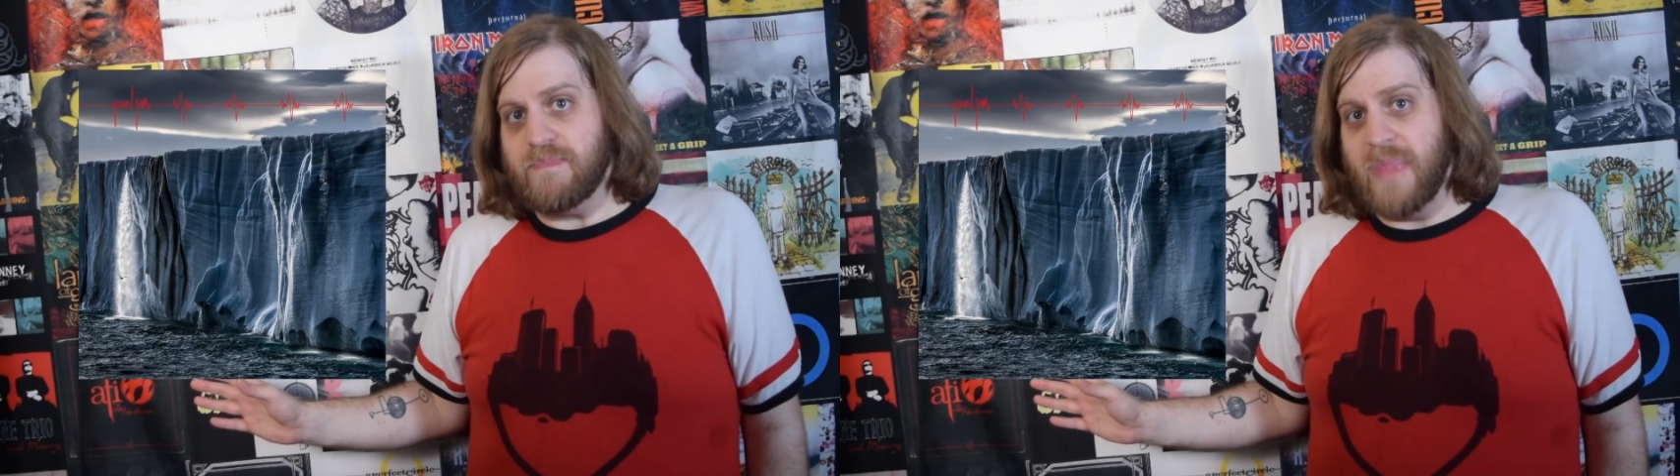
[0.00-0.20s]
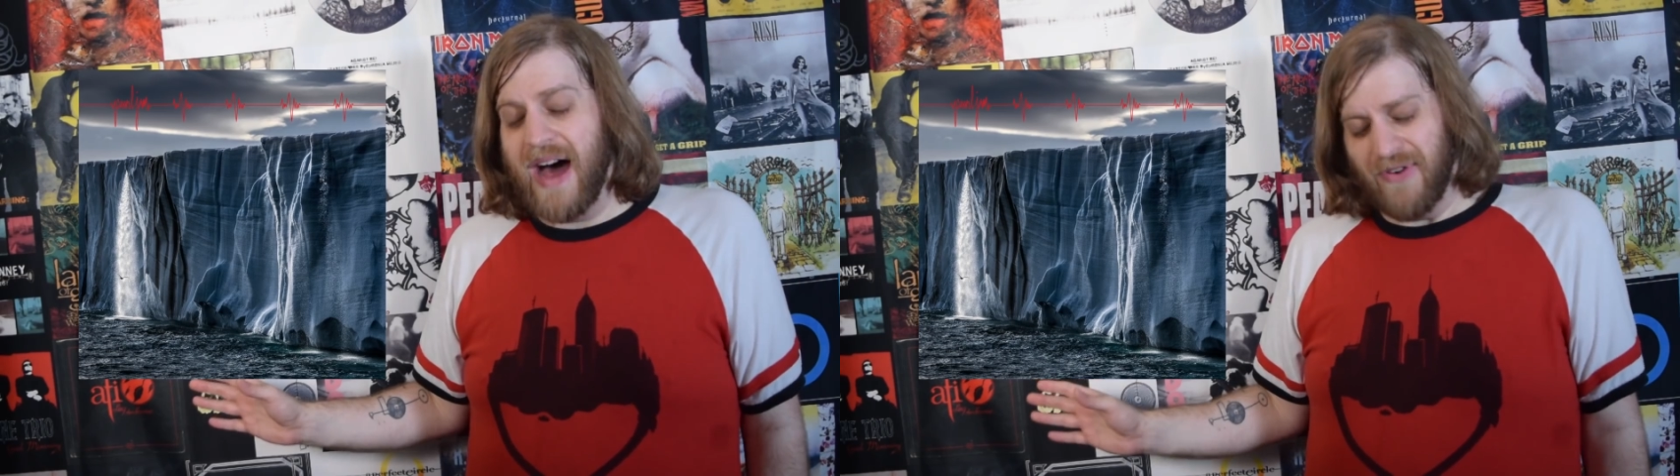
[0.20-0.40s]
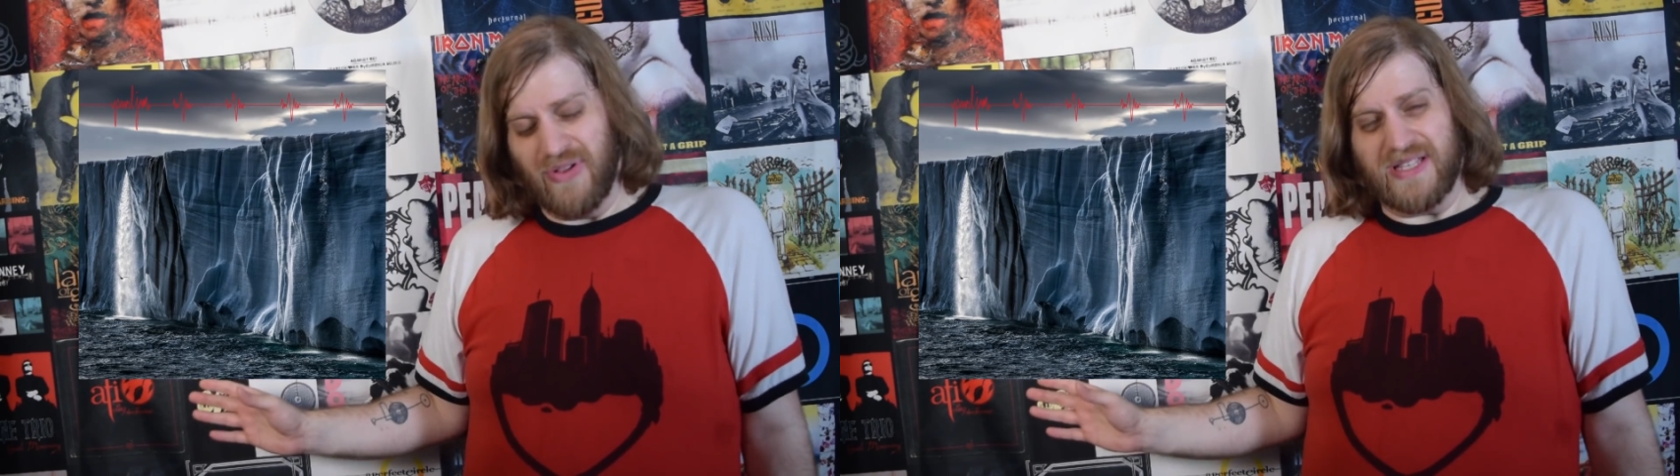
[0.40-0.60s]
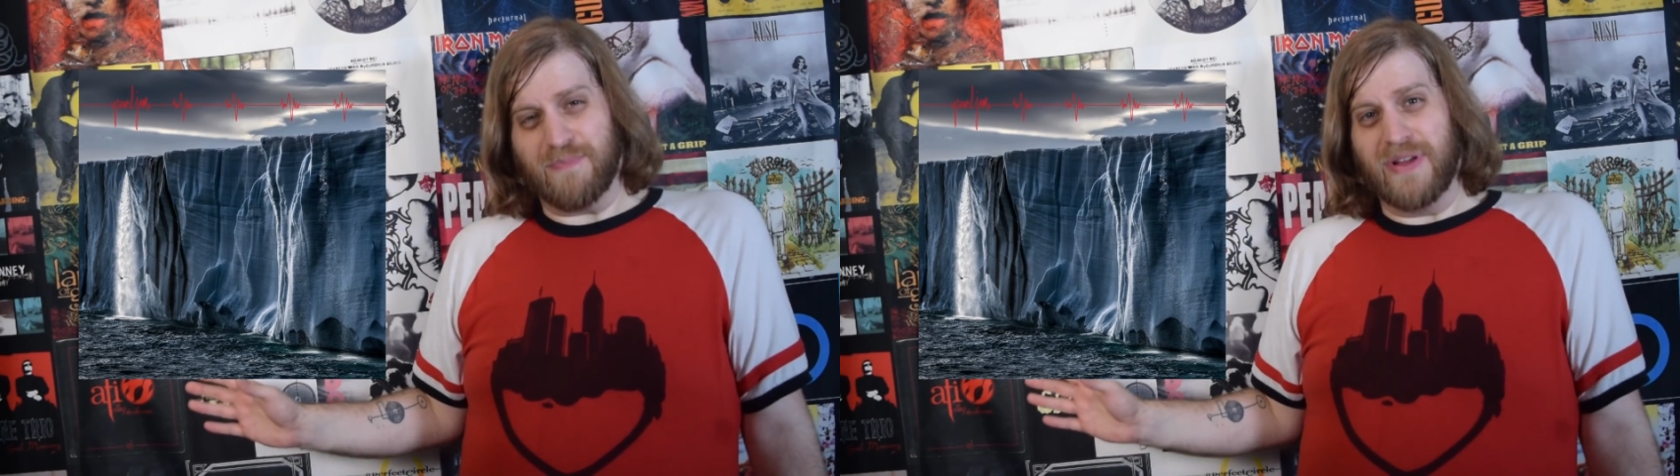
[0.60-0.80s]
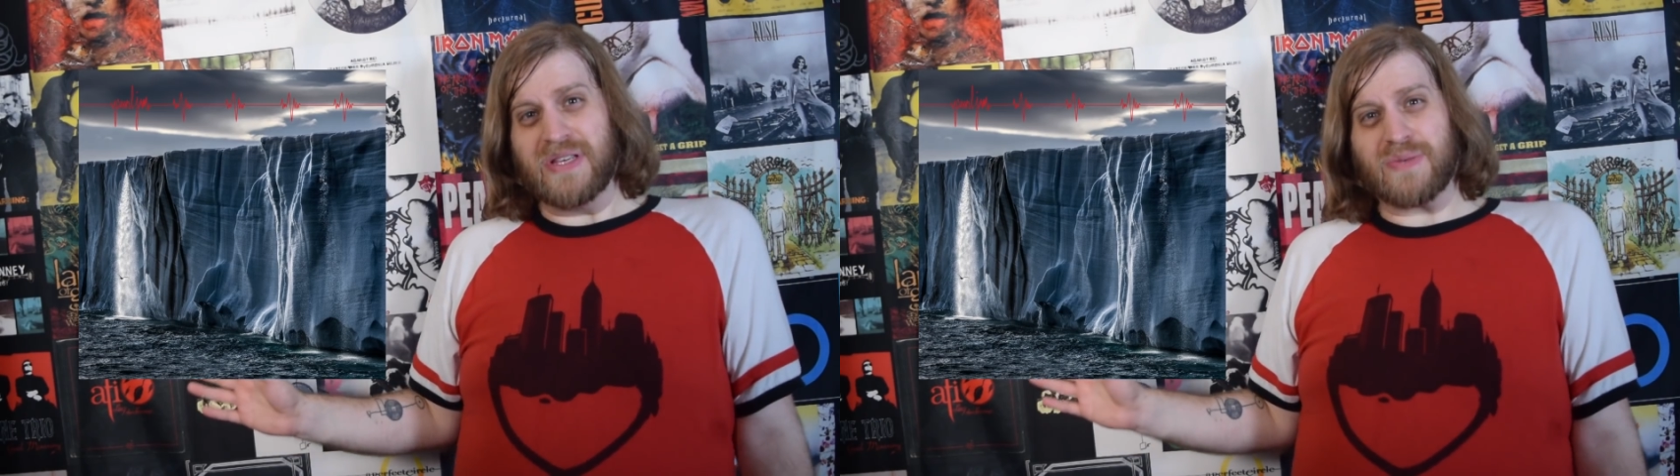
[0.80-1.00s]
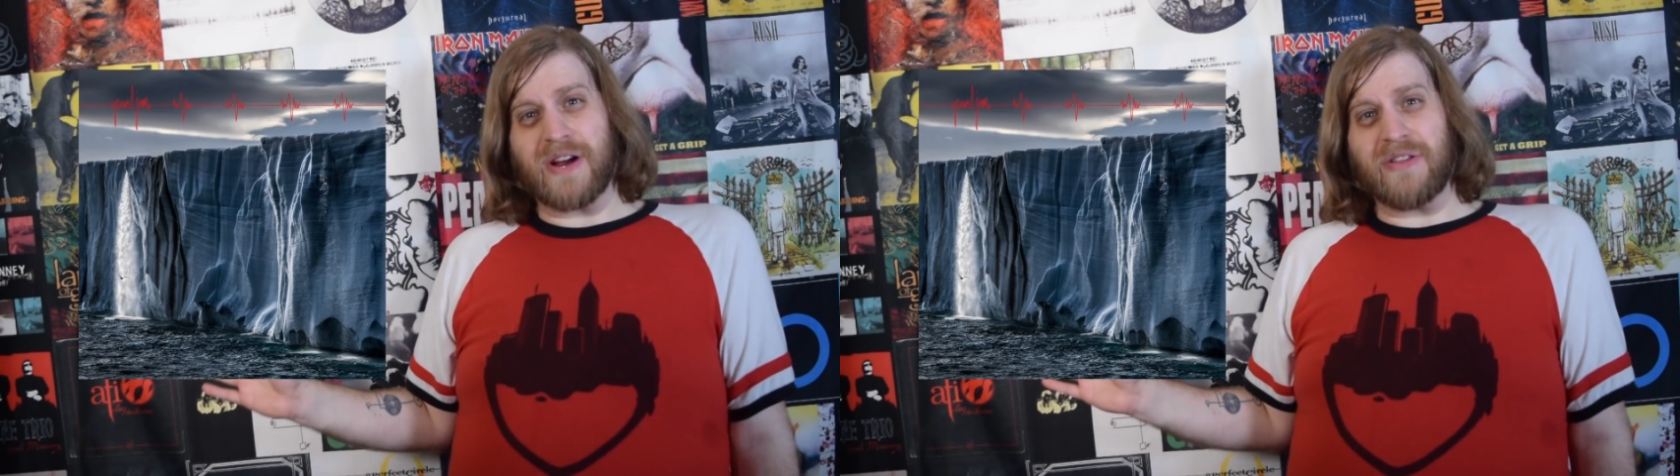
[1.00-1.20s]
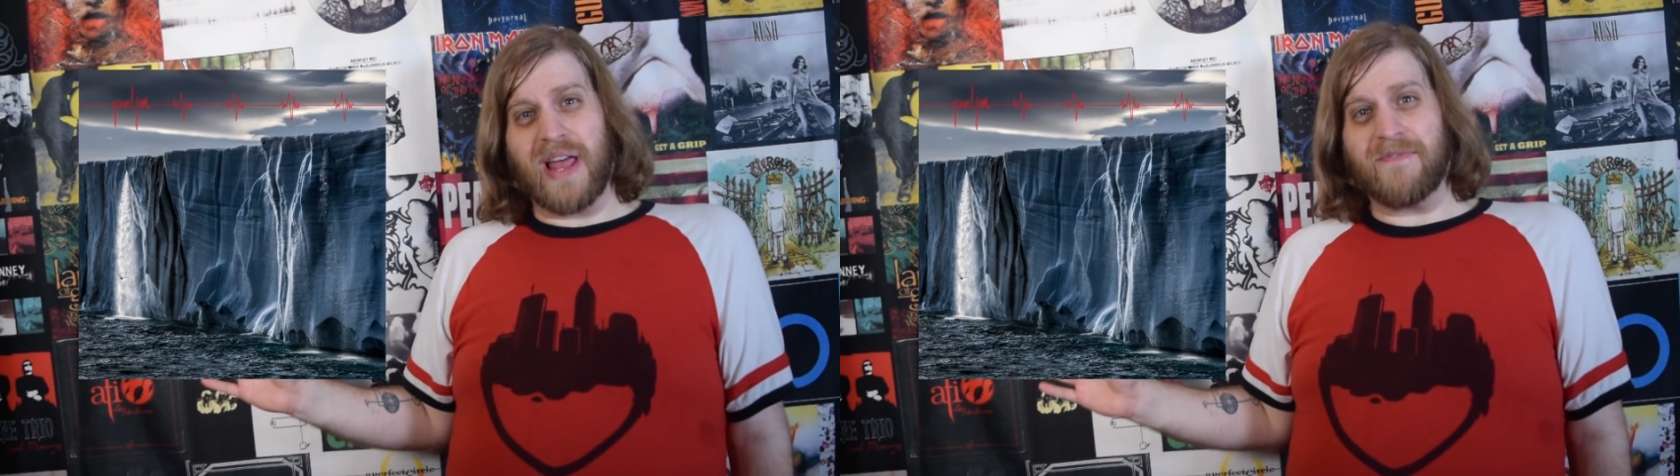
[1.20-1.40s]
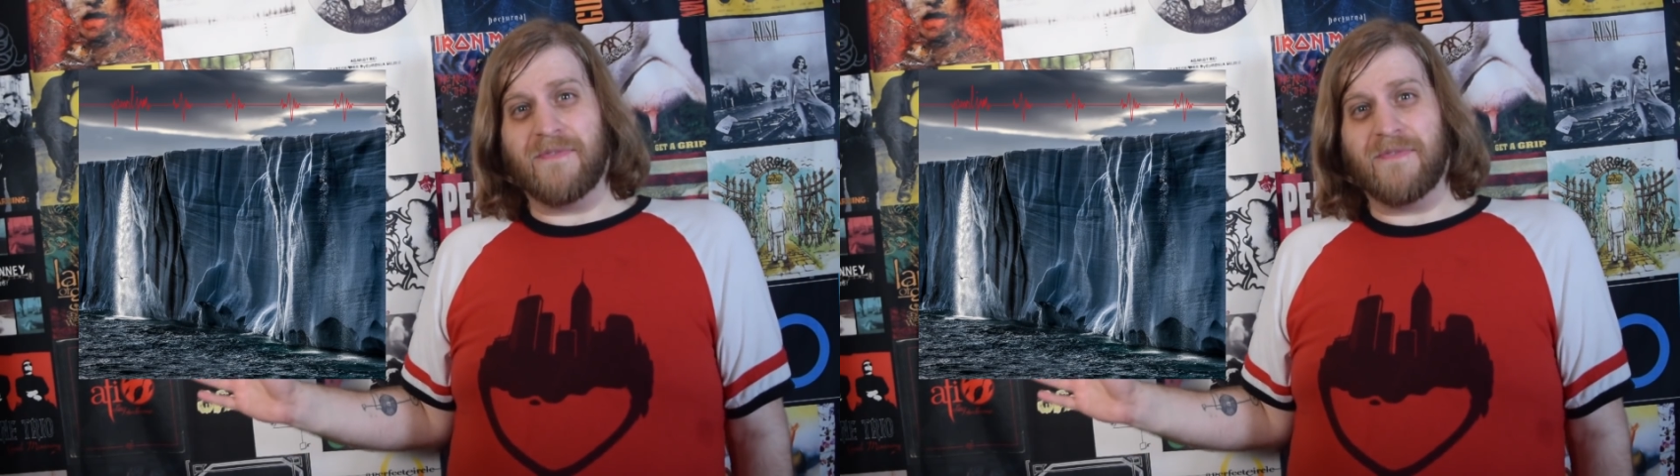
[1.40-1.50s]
I've only spun this record like